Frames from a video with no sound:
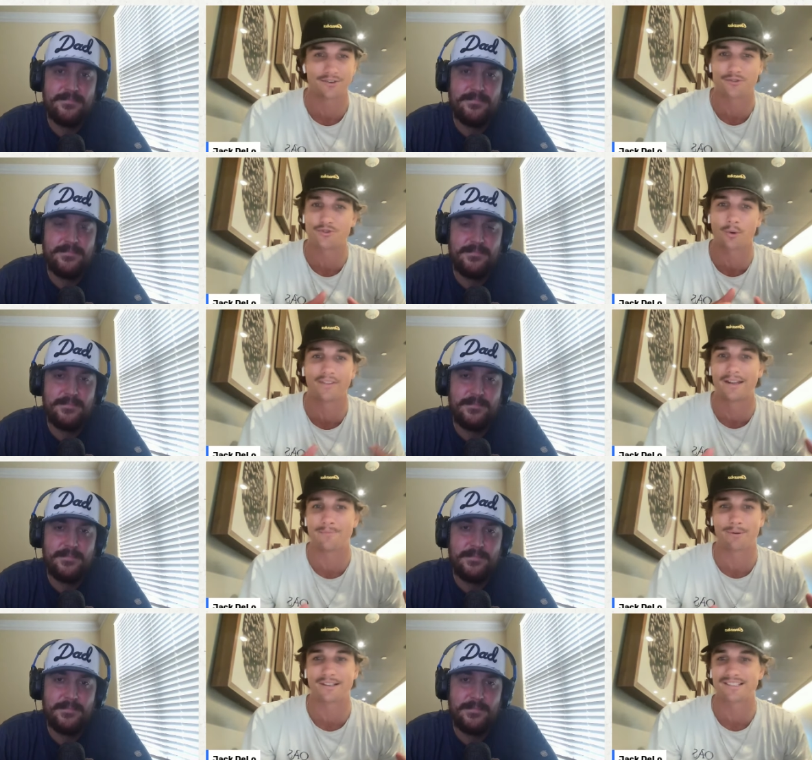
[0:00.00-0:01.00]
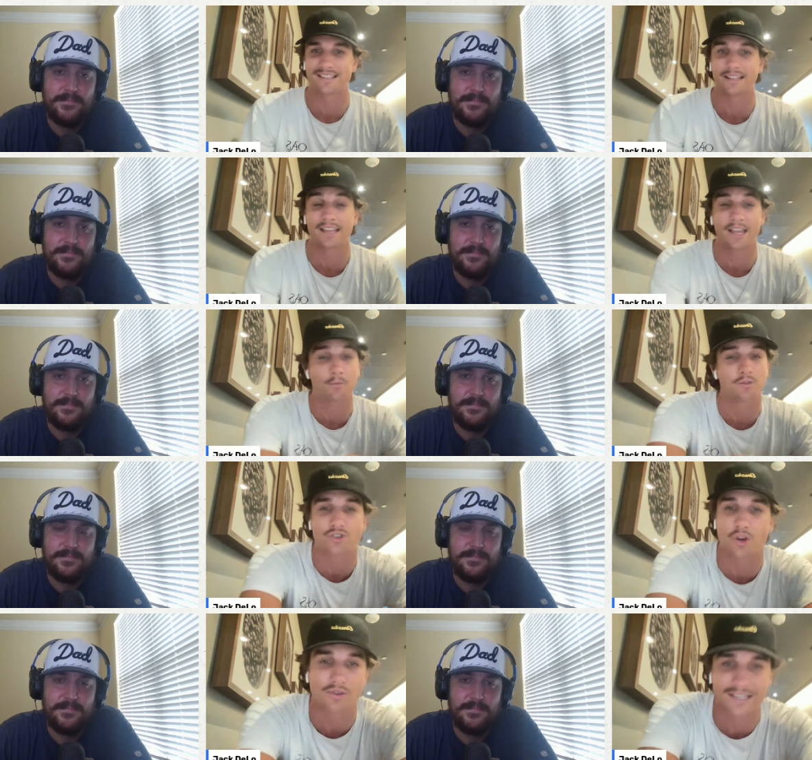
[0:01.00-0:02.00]
Speaker 1: his joy that he brings to the game was
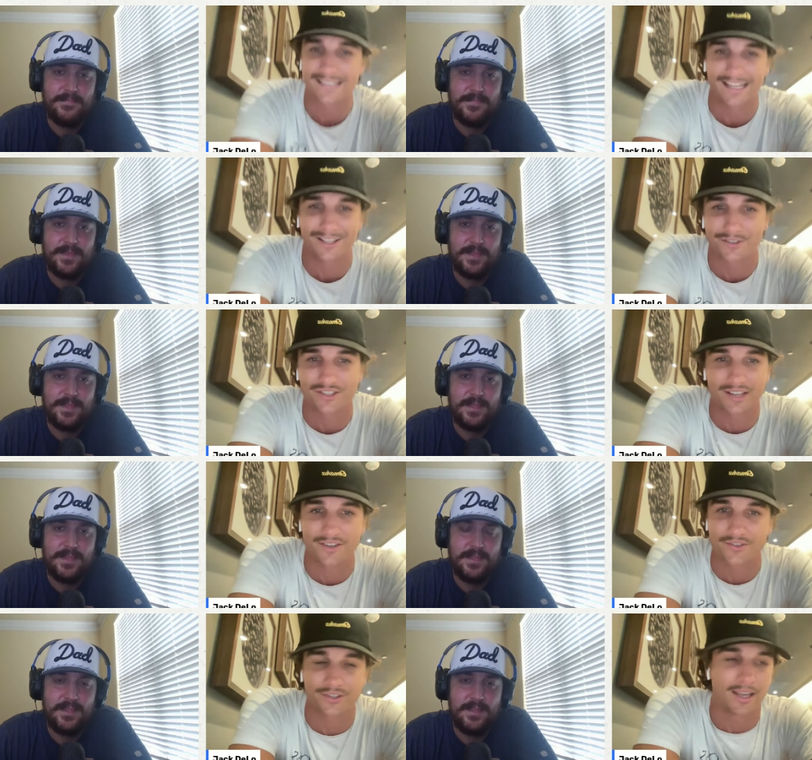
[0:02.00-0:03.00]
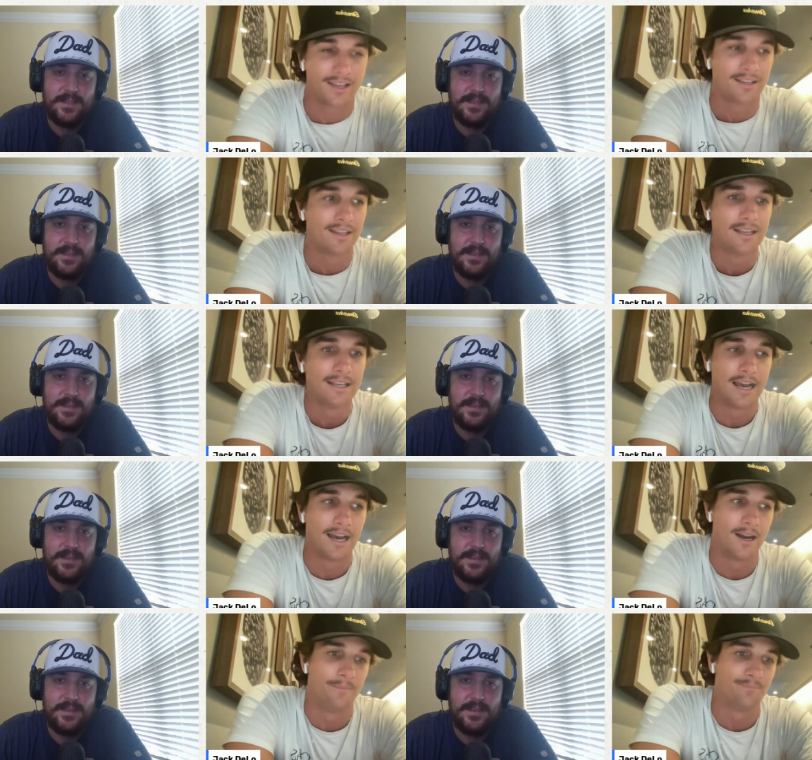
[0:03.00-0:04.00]
so contagious yesterday.
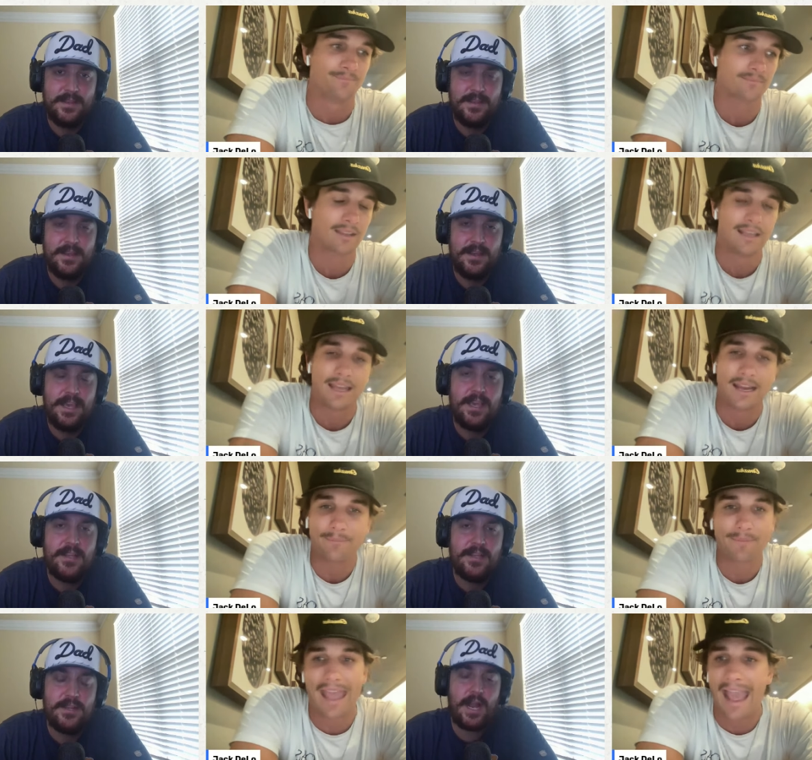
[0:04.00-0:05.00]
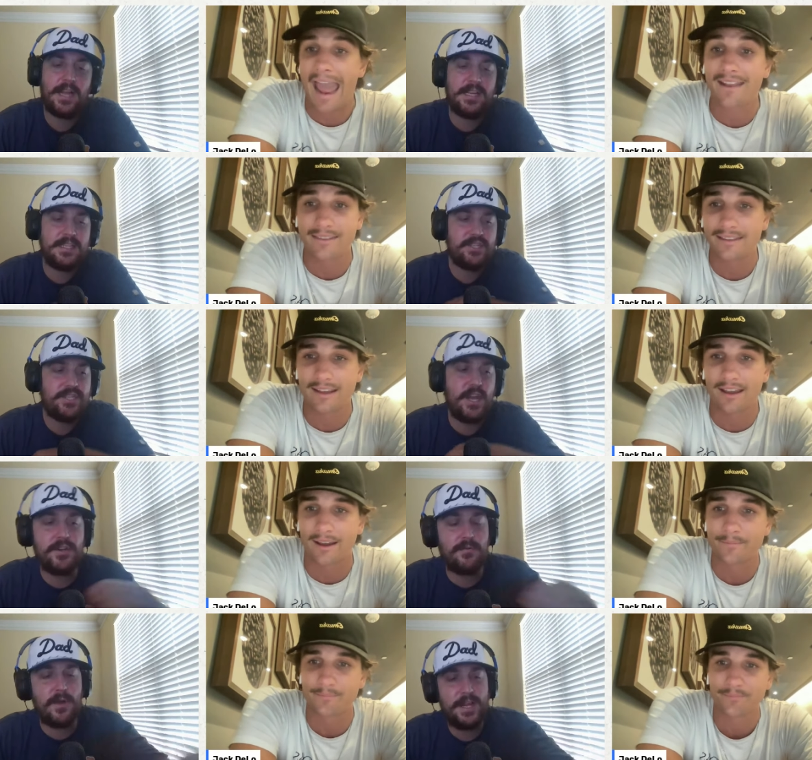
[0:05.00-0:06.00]
Um, he, dude, I can just yeah. tell
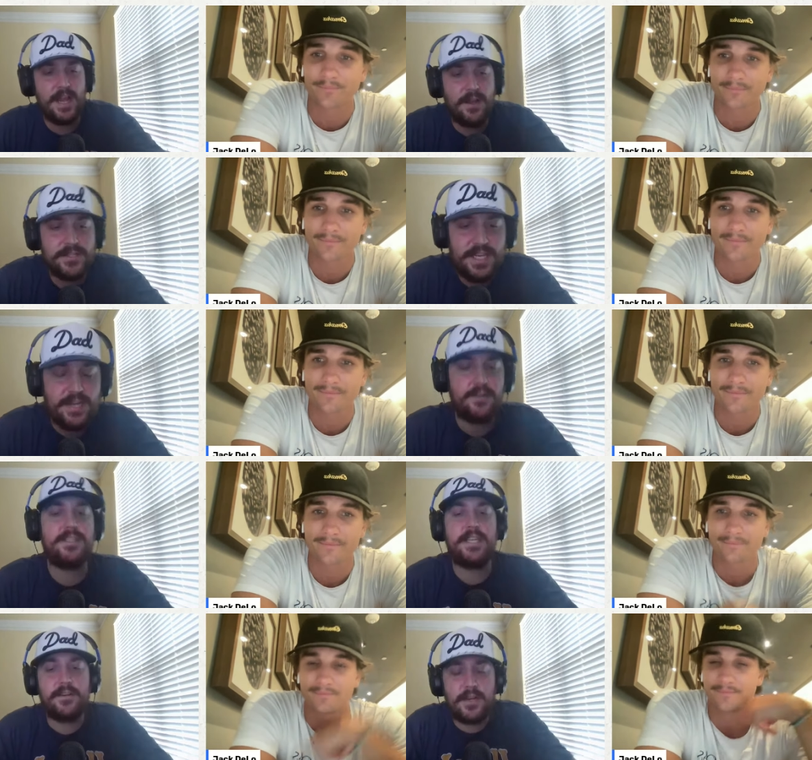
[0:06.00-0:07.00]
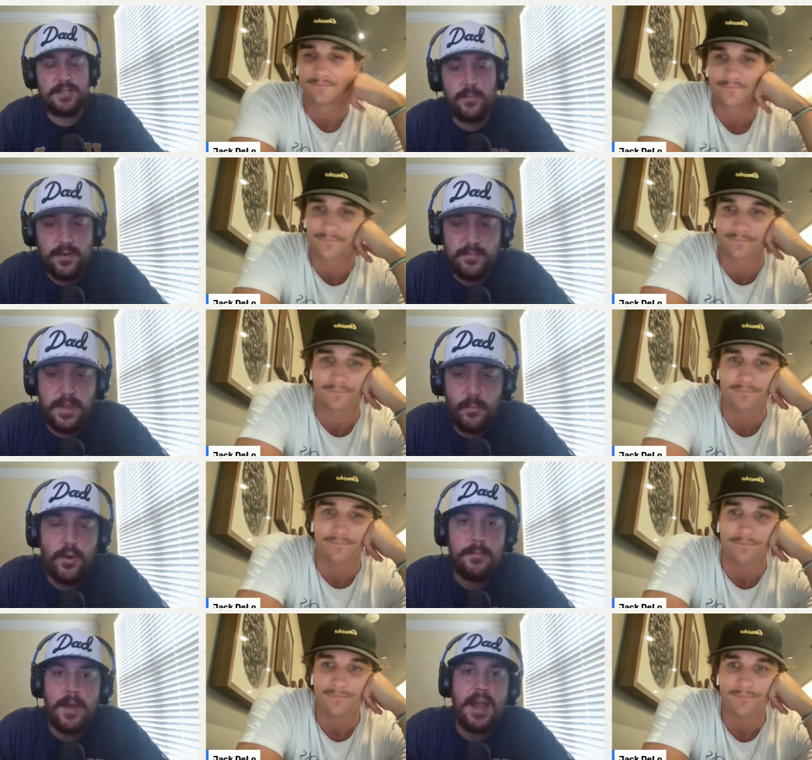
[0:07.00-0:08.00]
you
Speaker 2: right now, Zander Sechrist would have been
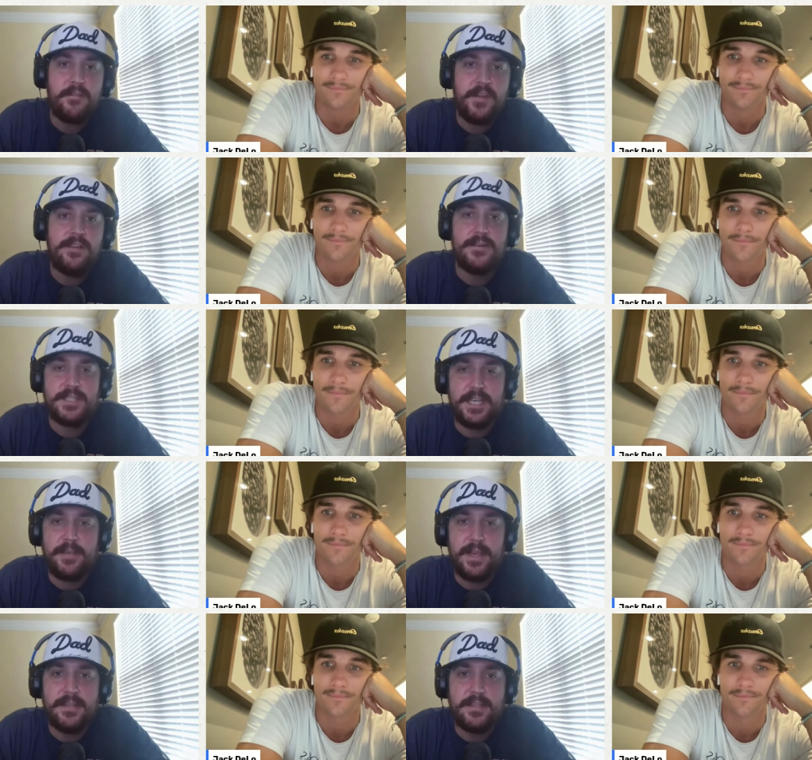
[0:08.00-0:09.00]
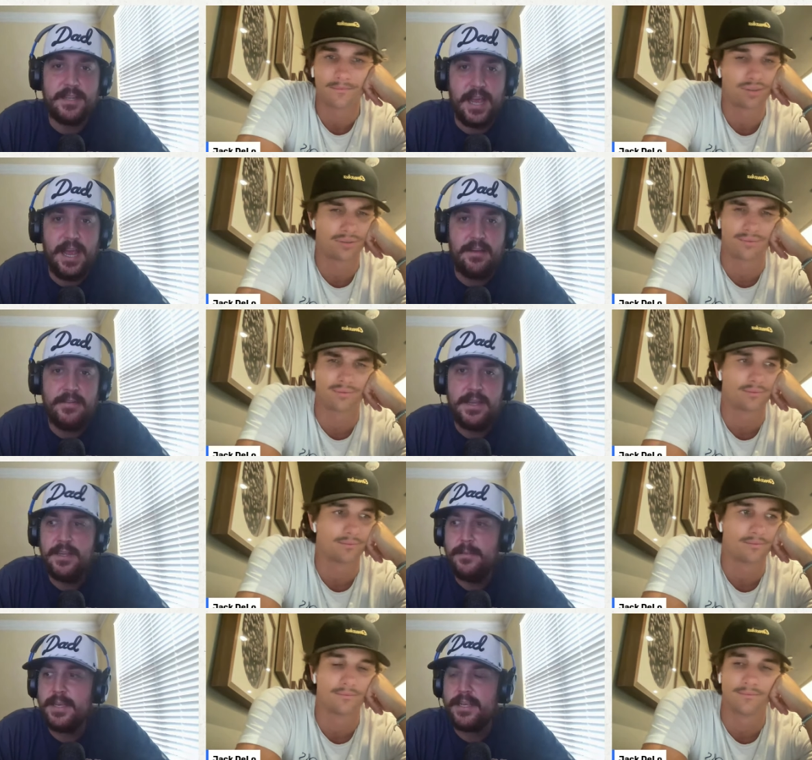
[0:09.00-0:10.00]
one of my favorite teammates to have
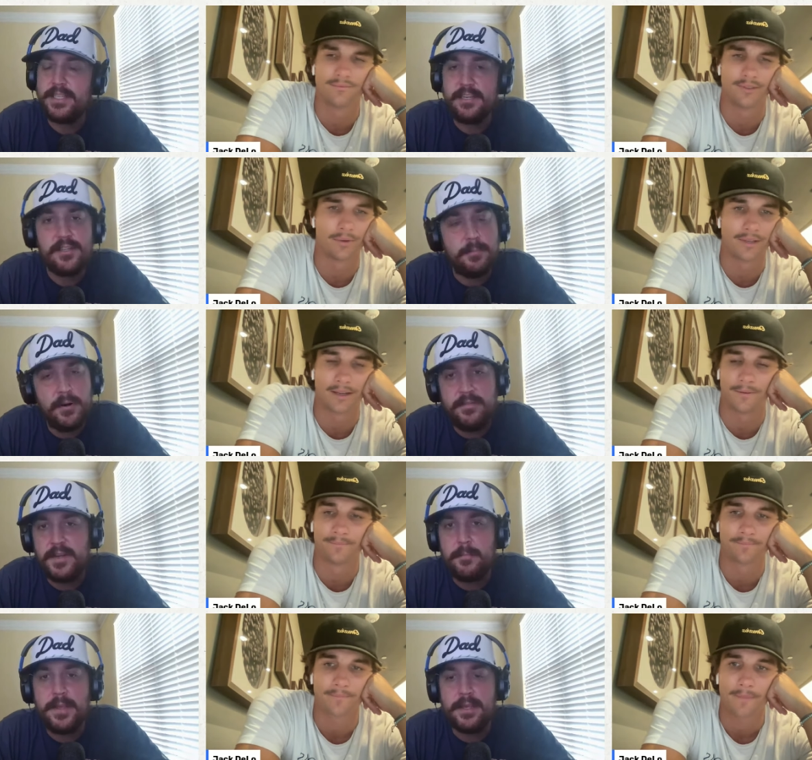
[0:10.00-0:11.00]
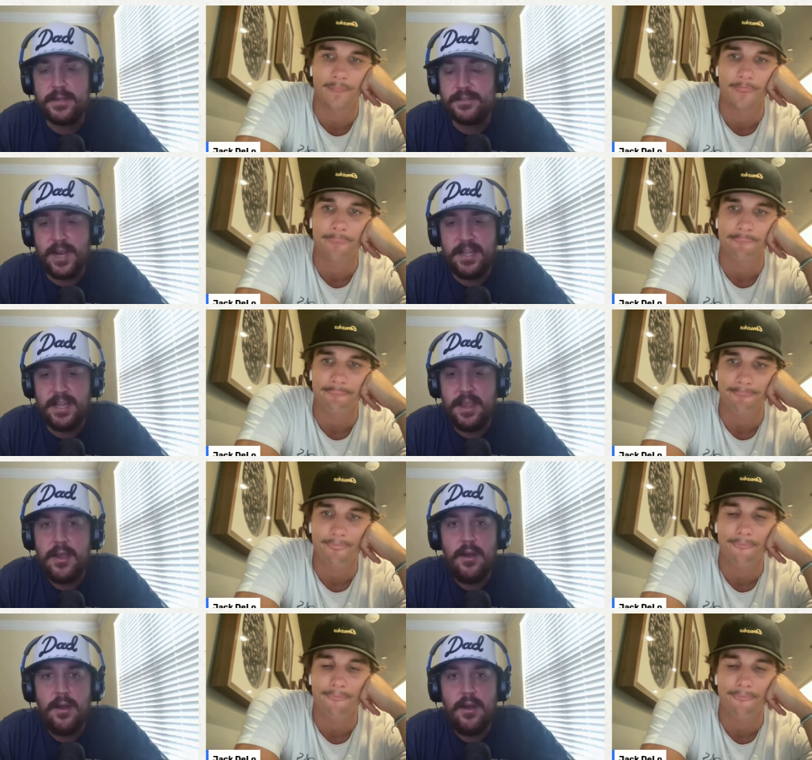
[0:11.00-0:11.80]
because he's the perfect mix, right? Like